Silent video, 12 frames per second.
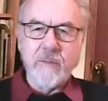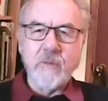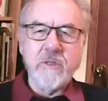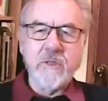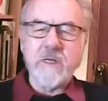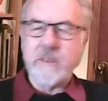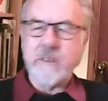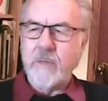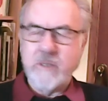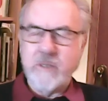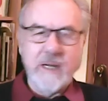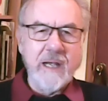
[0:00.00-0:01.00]
It was just the
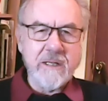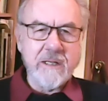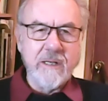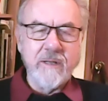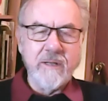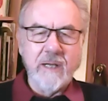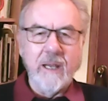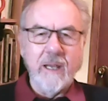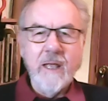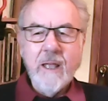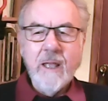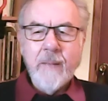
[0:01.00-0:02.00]
most ghastly thing.
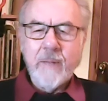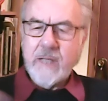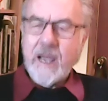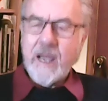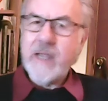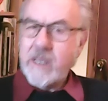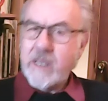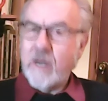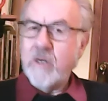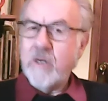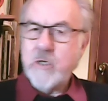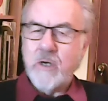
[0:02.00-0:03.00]
But the
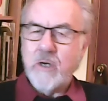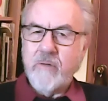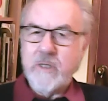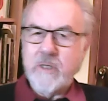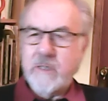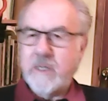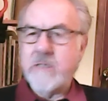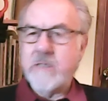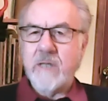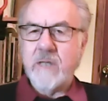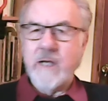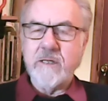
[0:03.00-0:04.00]
archaeology of it these
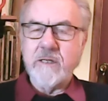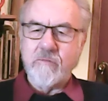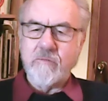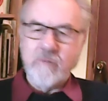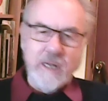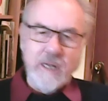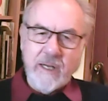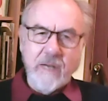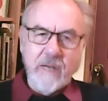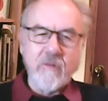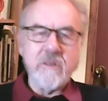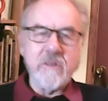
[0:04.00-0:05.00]
days is really
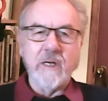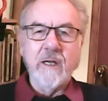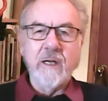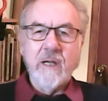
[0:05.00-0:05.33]
interesting.